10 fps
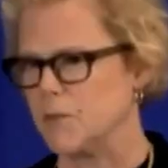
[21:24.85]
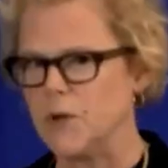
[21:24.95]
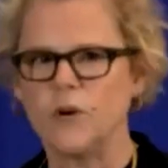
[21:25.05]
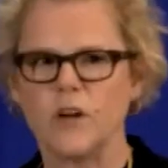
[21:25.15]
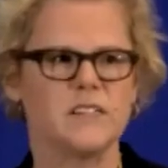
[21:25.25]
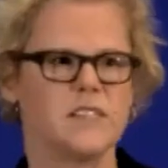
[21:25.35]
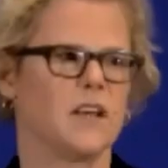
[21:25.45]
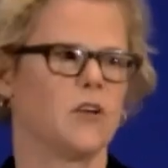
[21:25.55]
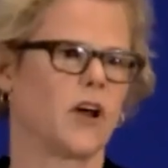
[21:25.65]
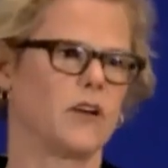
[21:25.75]

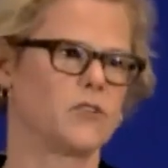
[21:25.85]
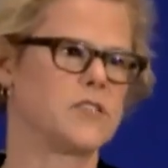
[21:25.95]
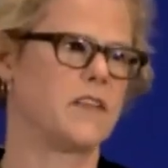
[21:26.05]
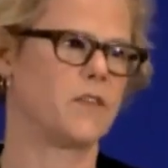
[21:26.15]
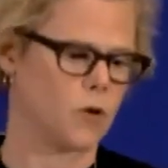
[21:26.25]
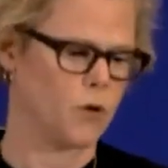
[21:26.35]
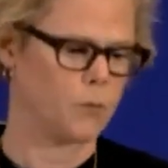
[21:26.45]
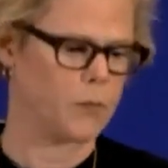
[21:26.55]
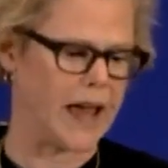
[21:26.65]
communities eager to understand their own